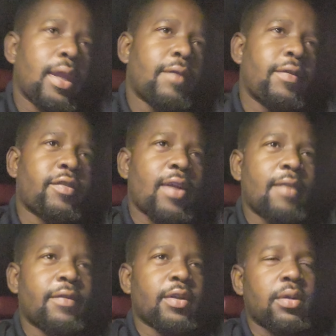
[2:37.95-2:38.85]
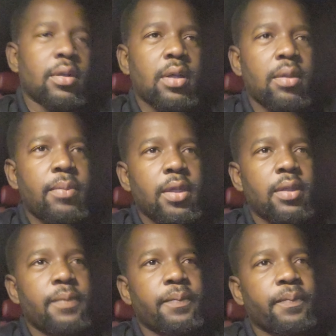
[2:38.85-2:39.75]
every driver gonna come
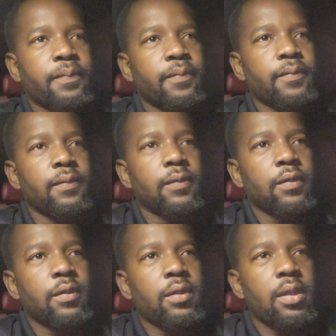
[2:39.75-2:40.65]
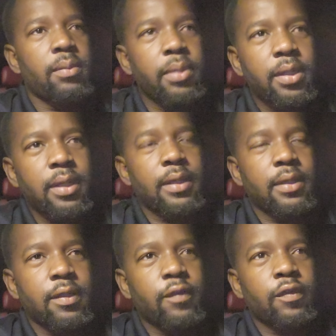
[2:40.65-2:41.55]
in and be
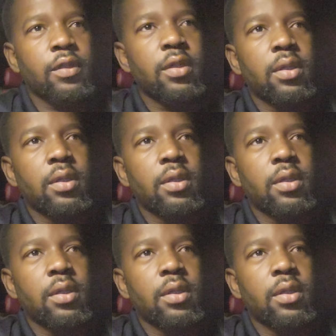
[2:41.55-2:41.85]
like this,